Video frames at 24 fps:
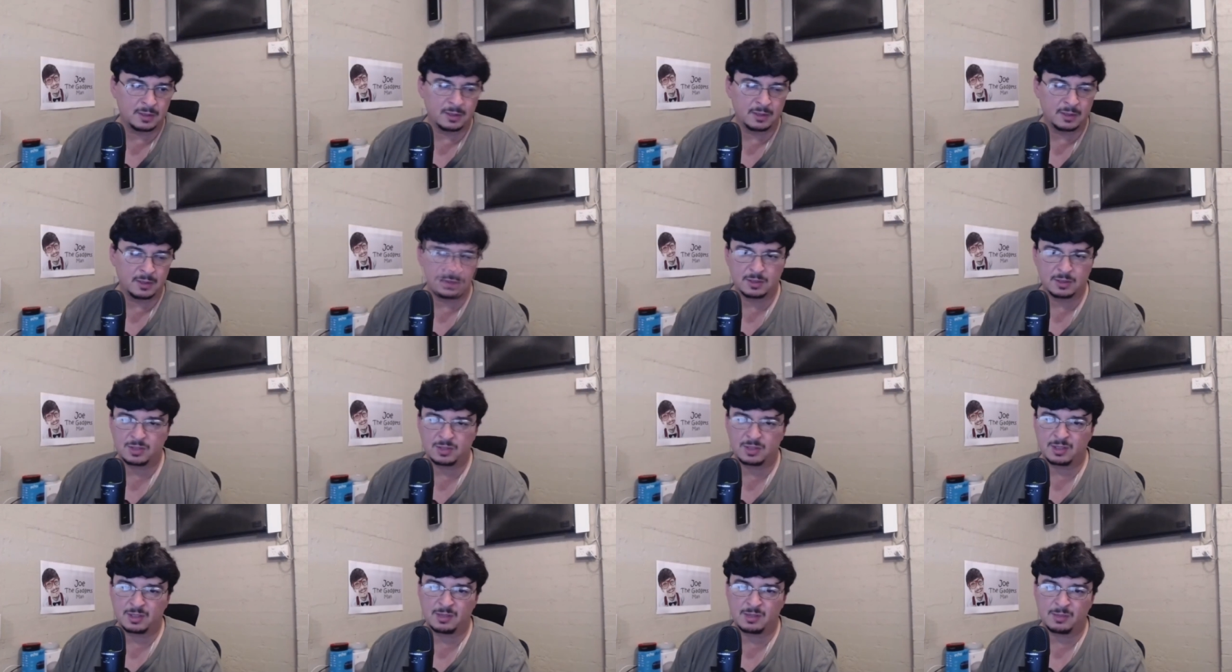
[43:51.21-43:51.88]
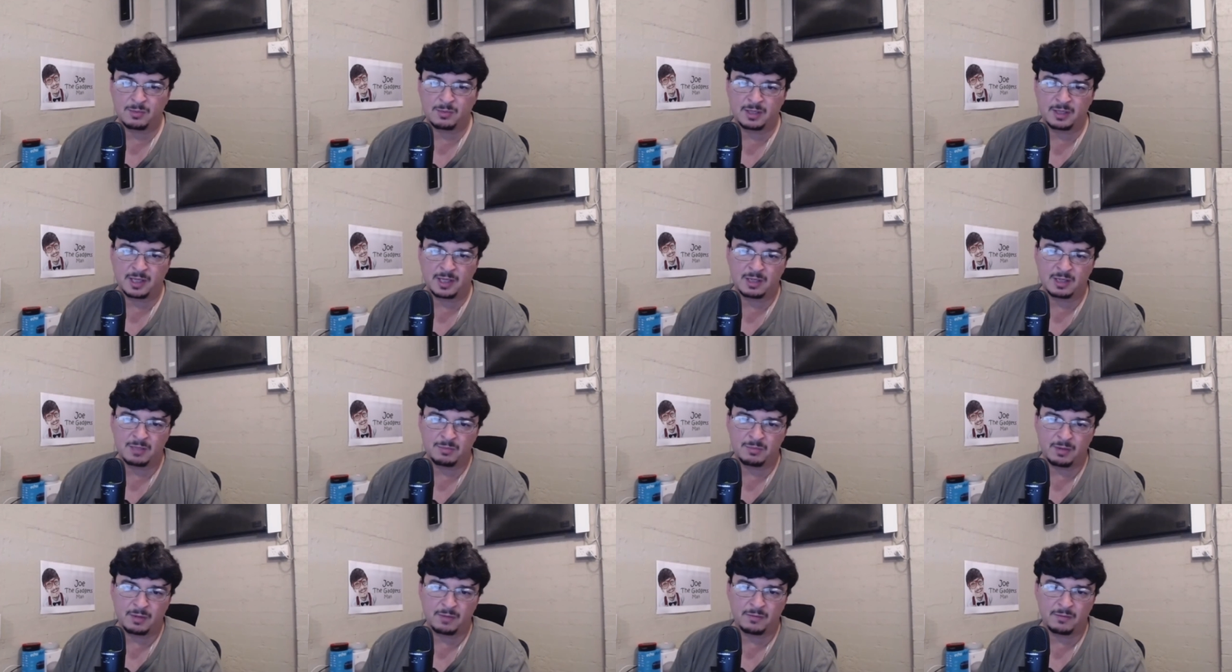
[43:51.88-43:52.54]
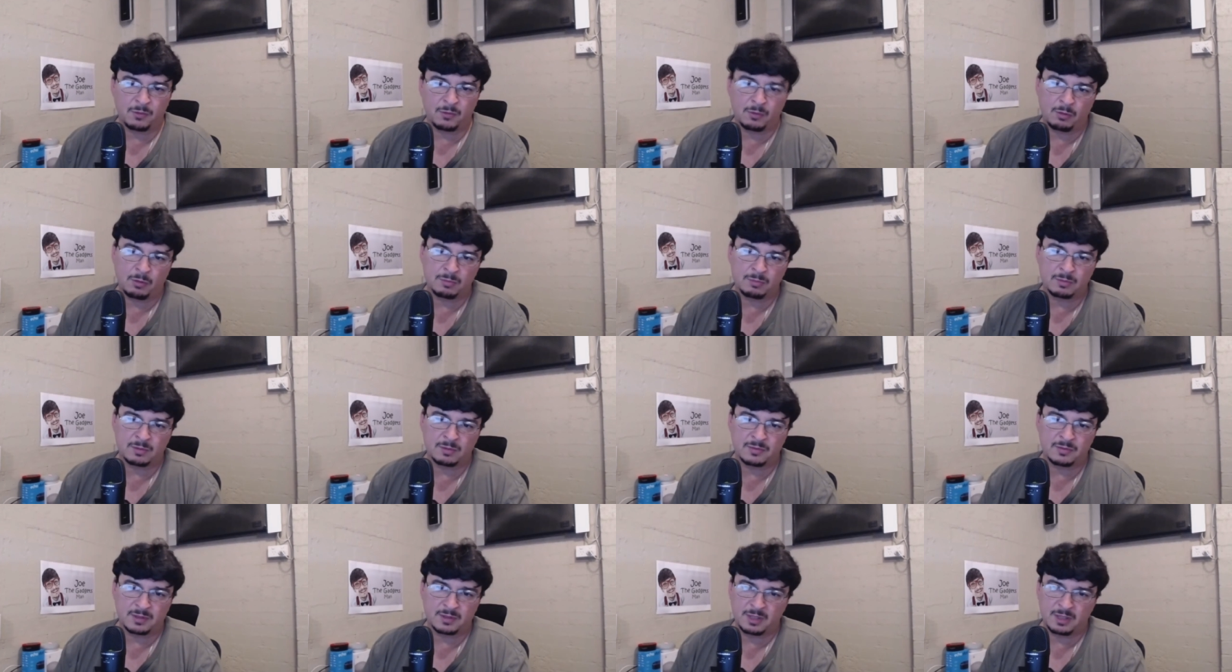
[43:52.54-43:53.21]
So that way they can be informed of
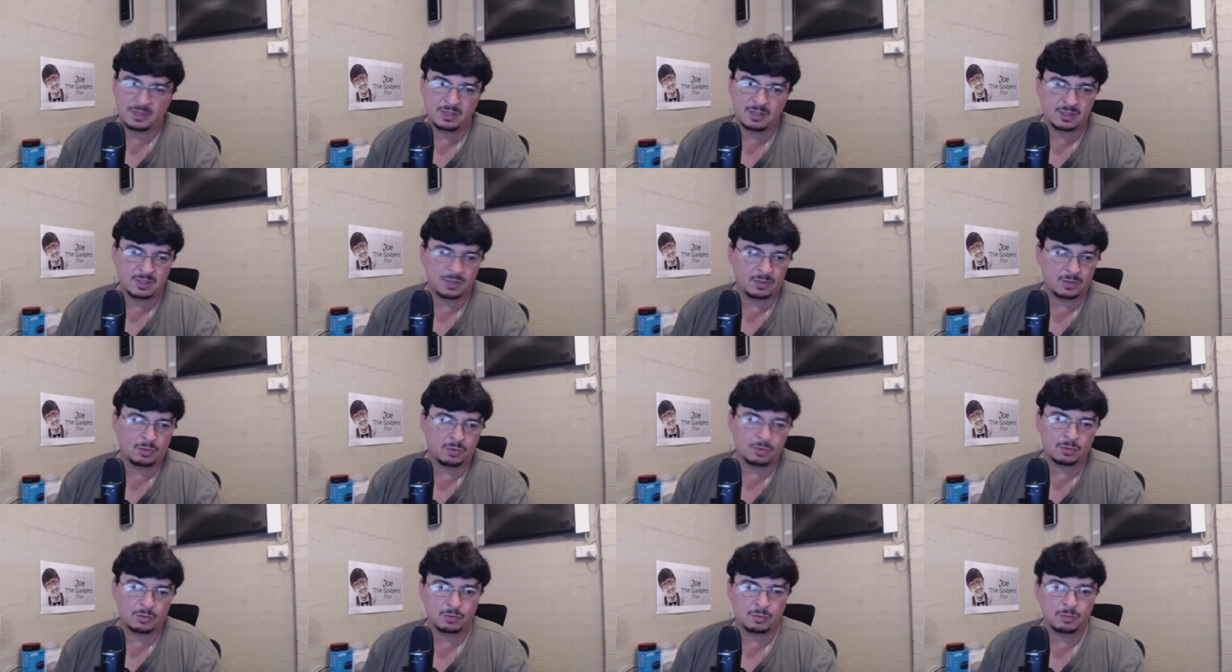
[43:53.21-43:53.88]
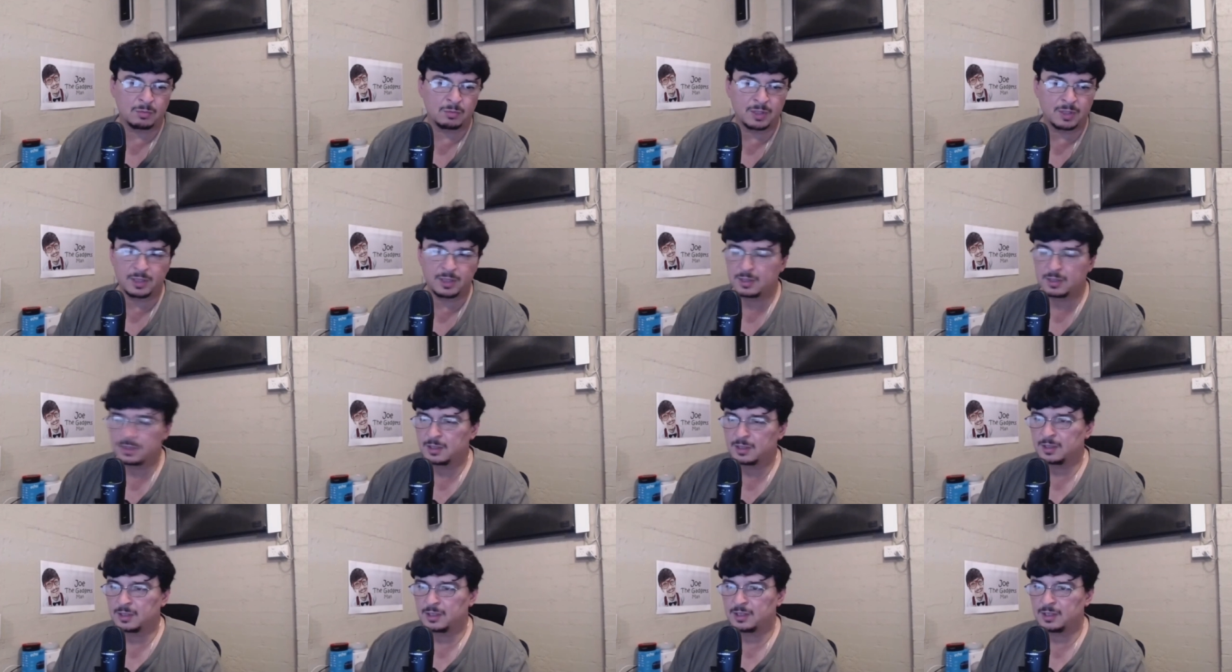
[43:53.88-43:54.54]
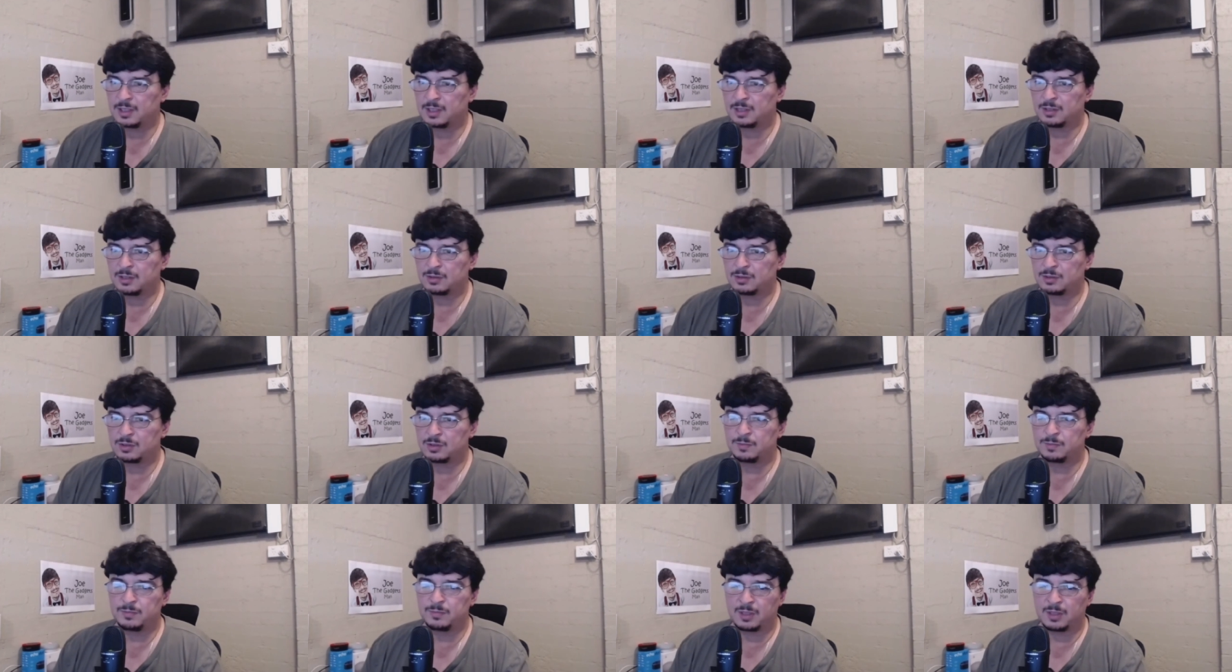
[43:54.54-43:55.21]
things that are not normally you know,
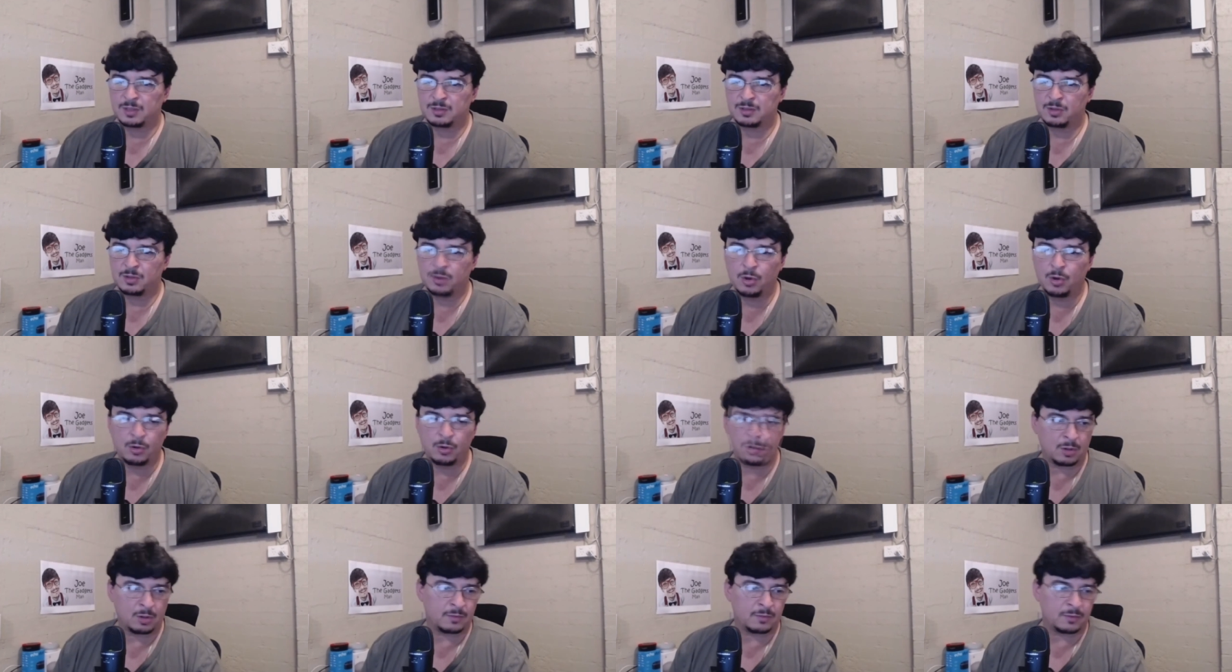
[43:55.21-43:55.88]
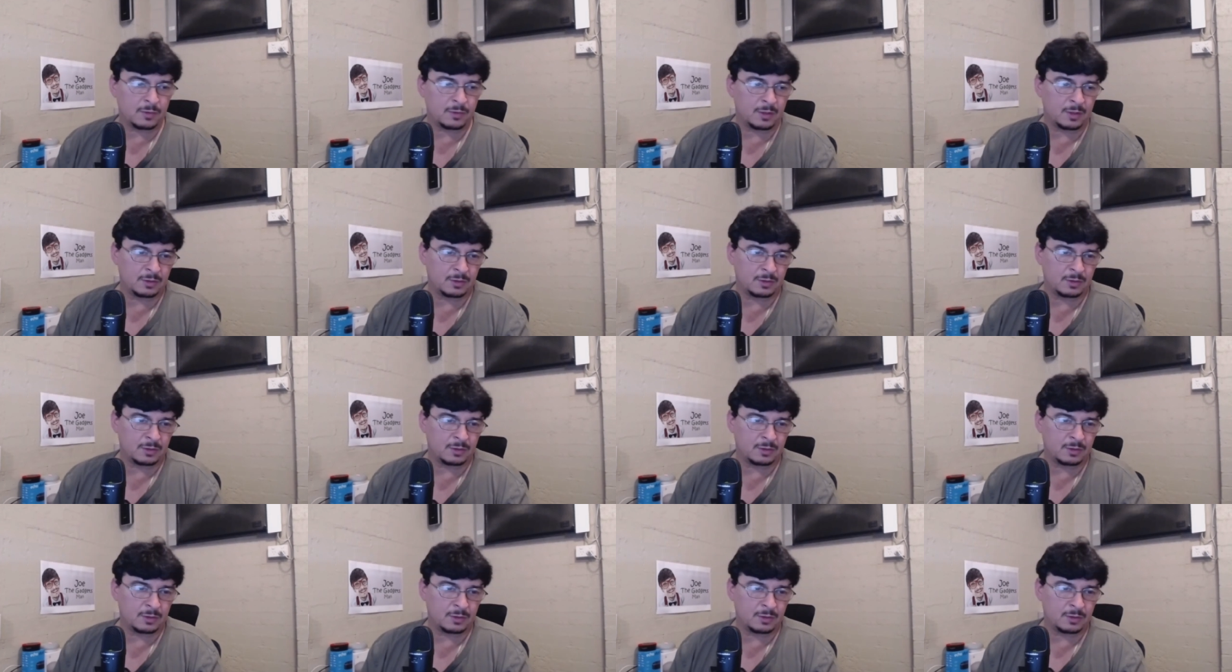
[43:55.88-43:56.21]
you know, yeah. heard on, on,